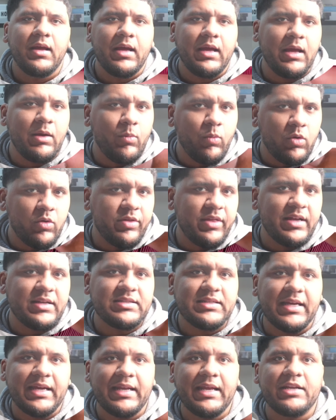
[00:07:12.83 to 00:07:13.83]
It will then
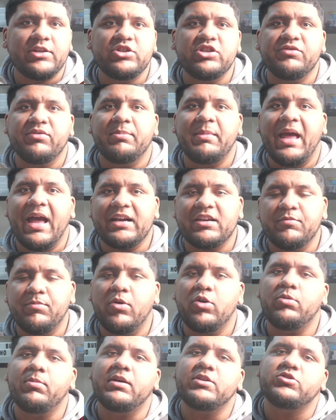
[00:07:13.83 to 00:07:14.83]
take an energy from the active
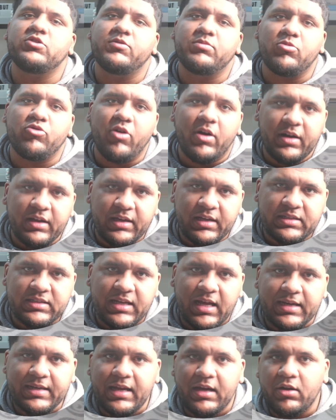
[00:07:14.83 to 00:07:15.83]
Pokemon. So if Miraidon gets
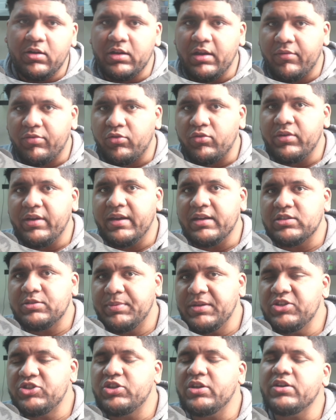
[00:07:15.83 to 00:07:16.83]
knocked out and you have 3
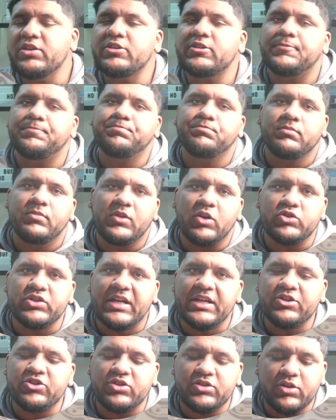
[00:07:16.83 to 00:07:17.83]
XP shears, those
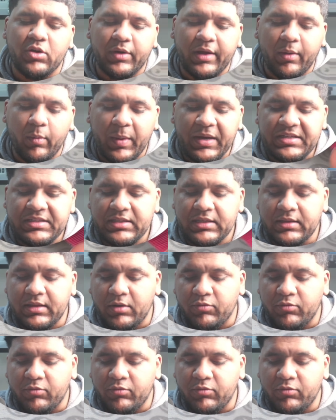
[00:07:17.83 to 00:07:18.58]
energies don't get wasted.